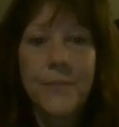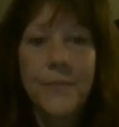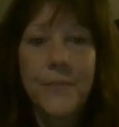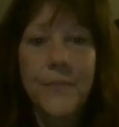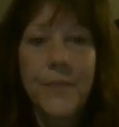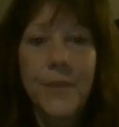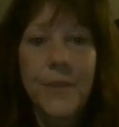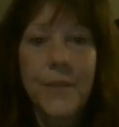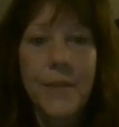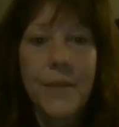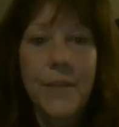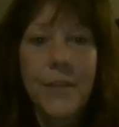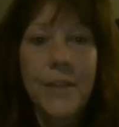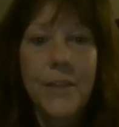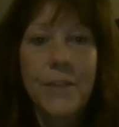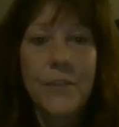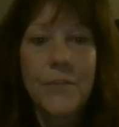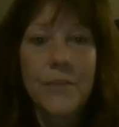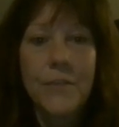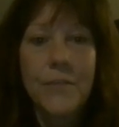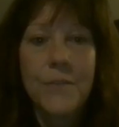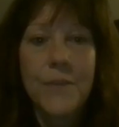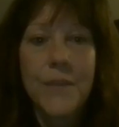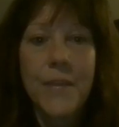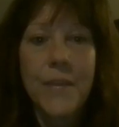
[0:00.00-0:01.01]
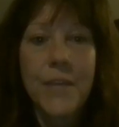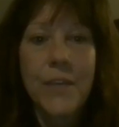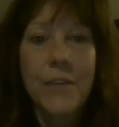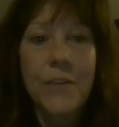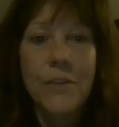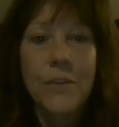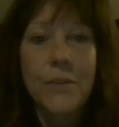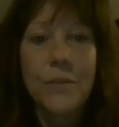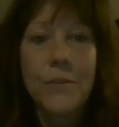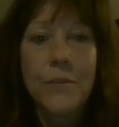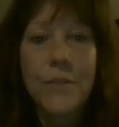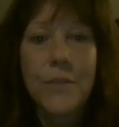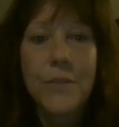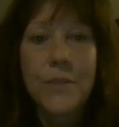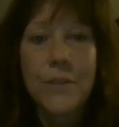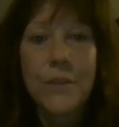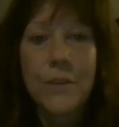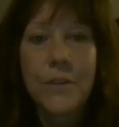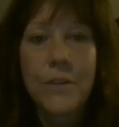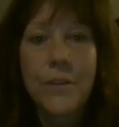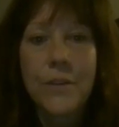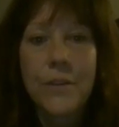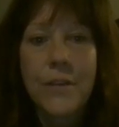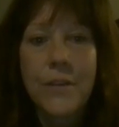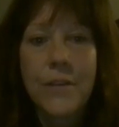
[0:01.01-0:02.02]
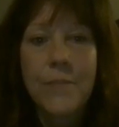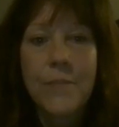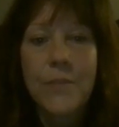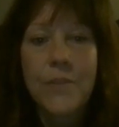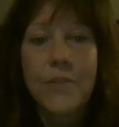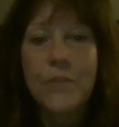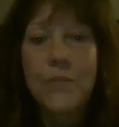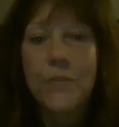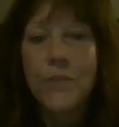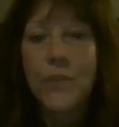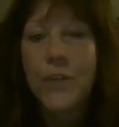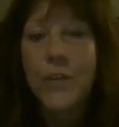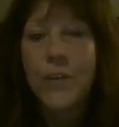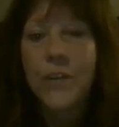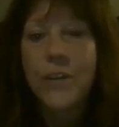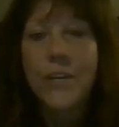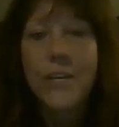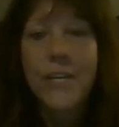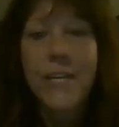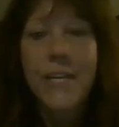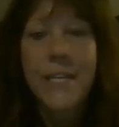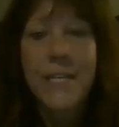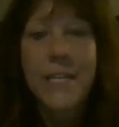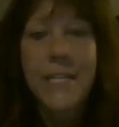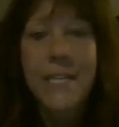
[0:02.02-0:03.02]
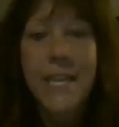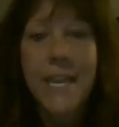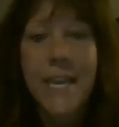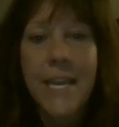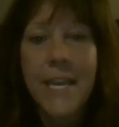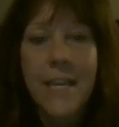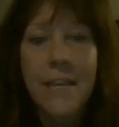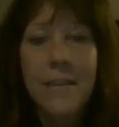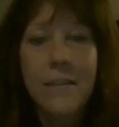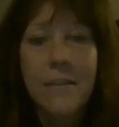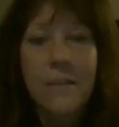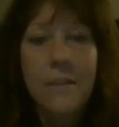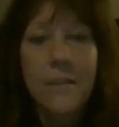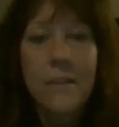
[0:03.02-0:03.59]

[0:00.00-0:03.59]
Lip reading: I'm going to use my cubes, circle the numbers, 498.